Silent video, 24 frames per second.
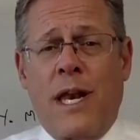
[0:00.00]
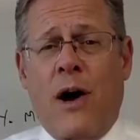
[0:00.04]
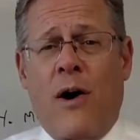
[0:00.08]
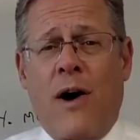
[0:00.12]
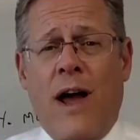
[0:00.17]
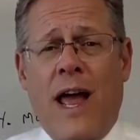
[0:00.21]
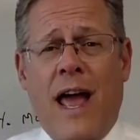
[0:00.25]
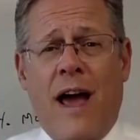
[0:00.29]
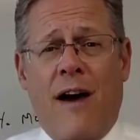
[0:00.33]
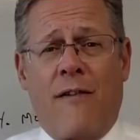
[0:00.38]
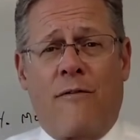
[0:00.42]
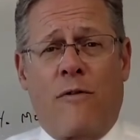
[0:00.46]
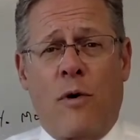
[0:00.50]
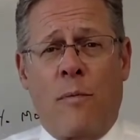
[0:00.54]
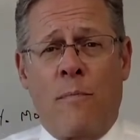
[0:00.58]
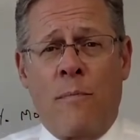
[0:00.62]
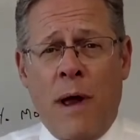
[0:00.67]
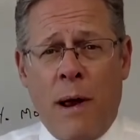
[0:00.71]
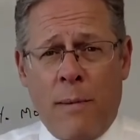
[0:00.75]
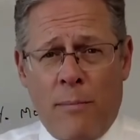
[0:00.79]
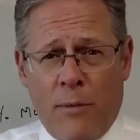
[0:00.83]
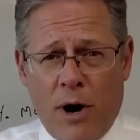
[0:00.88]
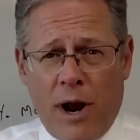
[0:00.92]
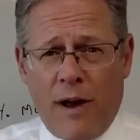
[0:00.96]
Now, I'm
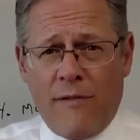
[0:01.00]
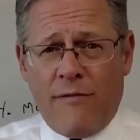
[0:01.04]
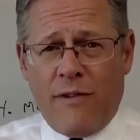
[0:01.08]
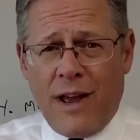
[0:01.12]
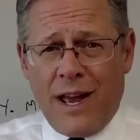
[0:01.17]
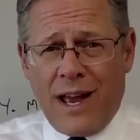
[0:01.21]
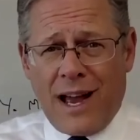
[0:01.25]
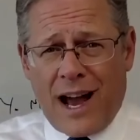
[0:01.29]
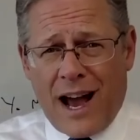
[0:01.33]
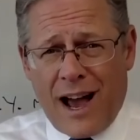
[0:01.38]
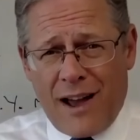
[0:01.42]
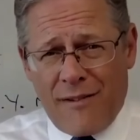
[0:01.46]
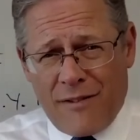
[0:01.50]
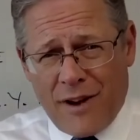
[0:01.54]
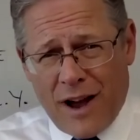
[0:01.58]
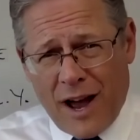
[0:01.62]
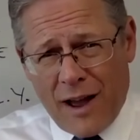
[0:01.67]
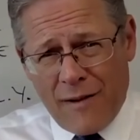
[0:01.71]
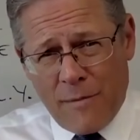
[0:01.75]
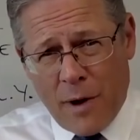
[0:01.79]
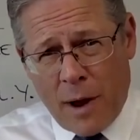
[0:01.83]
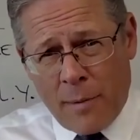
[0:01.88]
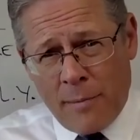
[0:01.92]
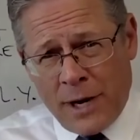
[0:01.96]

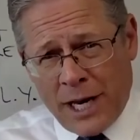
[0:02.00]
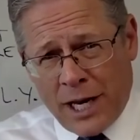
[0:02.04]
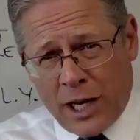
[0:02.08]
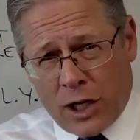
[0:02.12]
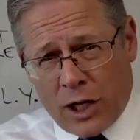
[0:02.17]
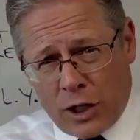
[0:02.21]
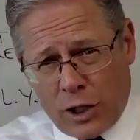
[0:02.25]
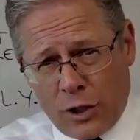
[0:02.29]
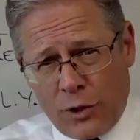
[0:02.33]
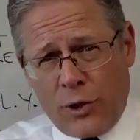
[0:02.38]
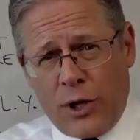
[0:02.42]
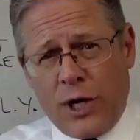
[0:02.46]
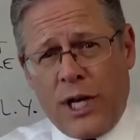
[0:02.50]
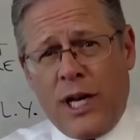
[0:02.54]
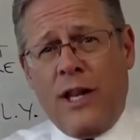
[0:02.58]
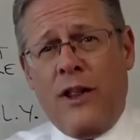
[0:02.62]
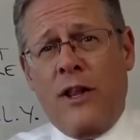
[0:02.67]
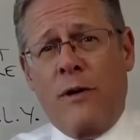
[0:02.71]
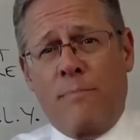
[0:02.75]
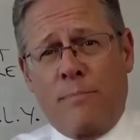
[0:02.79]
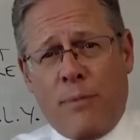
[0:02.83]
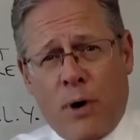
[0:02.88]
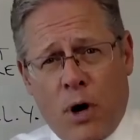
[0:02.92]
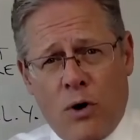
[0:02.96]
going to include it in
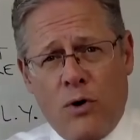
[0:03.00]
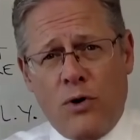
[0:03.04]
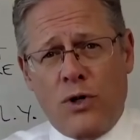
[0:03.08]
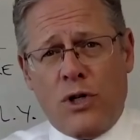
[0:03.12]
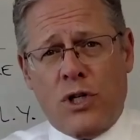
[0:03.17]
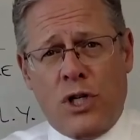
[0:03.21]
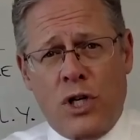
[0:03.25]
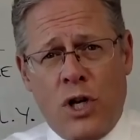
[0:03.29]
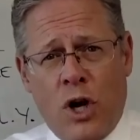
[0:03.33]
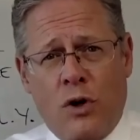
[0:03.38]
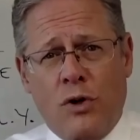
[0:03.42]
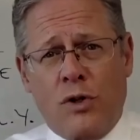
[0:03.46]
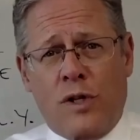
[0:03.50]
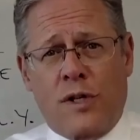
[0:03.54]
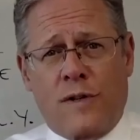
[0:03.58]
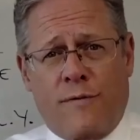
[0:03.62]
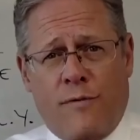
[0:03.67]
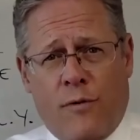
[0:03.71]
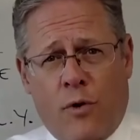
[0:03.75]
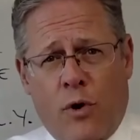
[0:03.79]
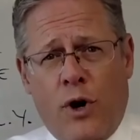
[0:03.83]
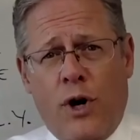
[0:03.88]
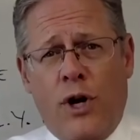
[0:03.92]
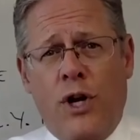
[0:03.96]
the post notes
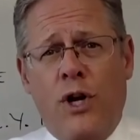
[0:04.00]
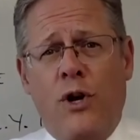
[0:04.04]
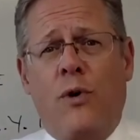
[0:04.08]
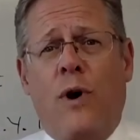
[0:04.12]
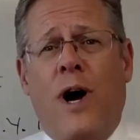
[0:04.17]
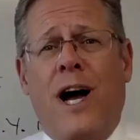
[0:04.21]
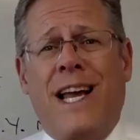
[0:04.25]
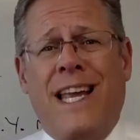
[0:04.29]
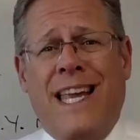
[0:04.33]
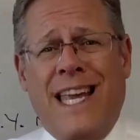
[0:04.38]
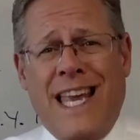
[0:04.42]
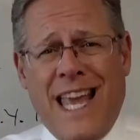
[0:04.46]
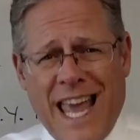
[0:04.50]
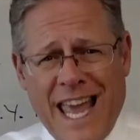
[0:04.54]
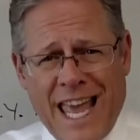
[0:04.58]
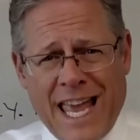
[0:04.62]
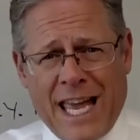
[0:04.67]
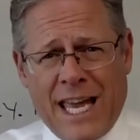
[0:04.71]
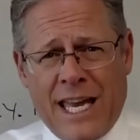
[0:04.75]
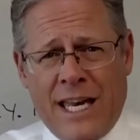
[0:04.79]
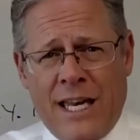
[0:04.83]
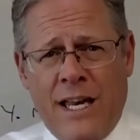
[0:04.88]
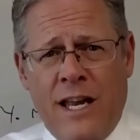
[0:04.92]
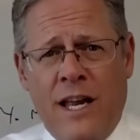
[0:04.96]
for you
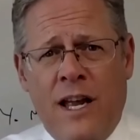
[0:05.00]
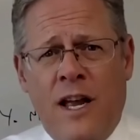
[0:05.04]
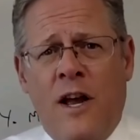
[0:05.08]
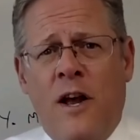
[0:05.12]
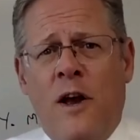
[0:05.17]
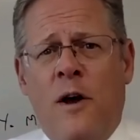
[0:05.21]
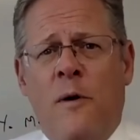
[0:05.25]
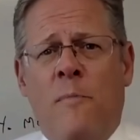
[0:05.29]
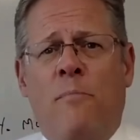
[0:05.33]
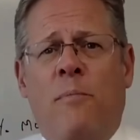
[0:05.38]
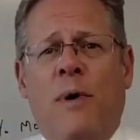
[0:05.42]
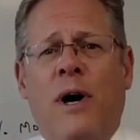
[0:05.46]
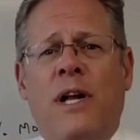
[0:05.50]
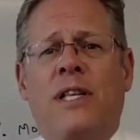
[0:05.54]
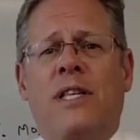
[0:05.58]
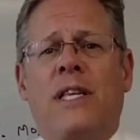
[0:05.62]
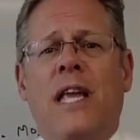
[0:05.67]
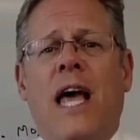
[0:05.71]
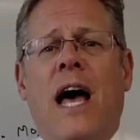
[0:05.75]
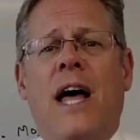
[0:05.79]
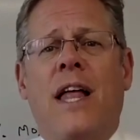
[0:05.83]
again, but